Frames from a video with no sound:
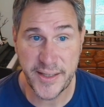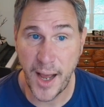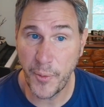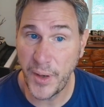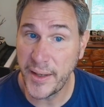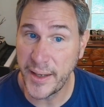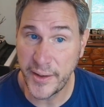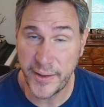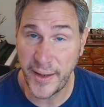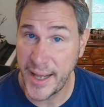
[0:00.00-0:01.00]
Not really a
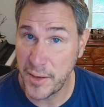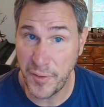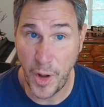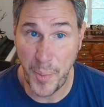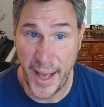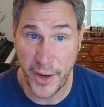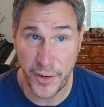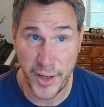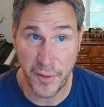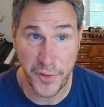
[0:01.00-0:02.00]
good landfall pattern
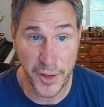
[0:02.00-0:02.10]
here if you're